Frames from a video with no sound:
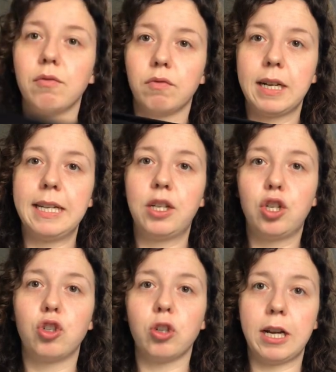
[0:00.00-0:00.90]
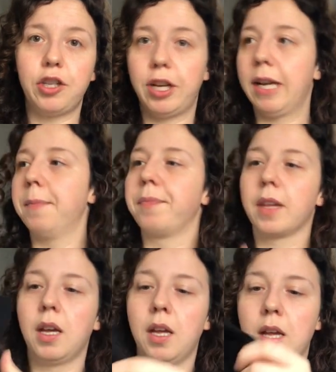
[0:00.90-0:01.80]
really stretchy.
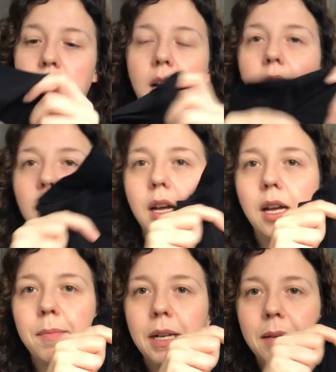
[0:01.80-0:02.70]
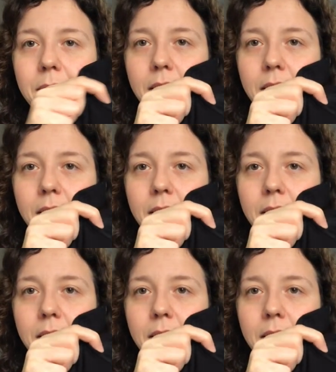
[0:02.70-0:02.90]
Let me